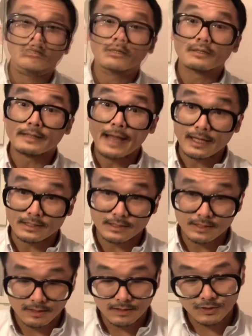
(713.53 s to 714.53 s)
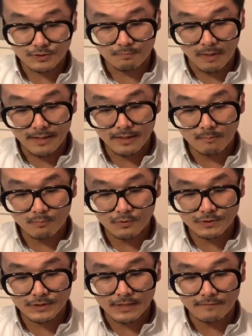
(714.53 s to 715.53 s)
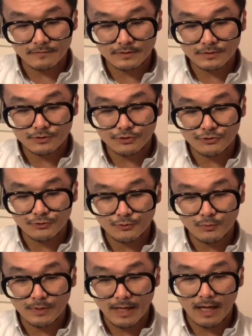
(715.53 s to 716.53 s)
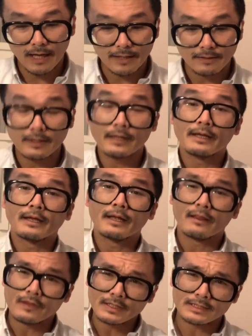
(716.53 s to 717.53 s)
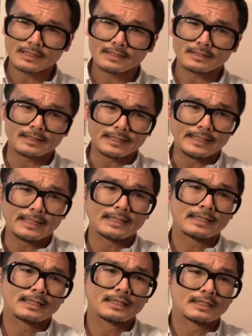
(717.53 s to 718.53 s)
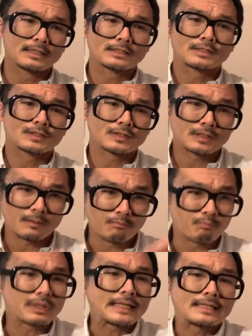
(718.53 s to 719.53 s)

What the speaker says: Next, spy number 729. This is the complete